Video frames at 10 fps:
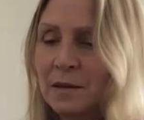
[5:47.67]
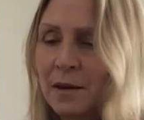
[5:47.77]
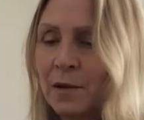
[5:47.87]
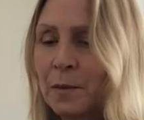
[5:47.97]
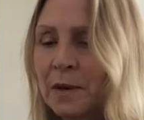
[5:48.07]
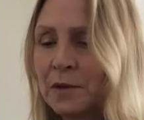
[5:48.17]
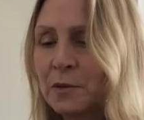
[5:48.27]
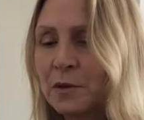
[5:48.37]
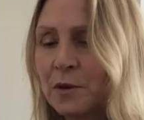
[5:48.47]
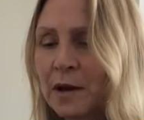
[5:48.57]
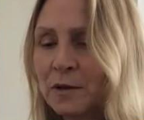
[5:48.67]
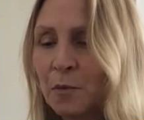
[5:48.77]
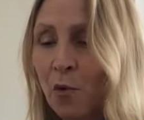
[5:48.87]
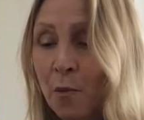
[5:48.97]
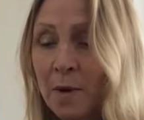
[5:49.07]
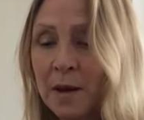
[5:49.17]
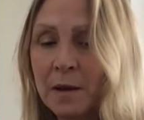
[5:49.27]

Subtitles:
to help it to attract more money.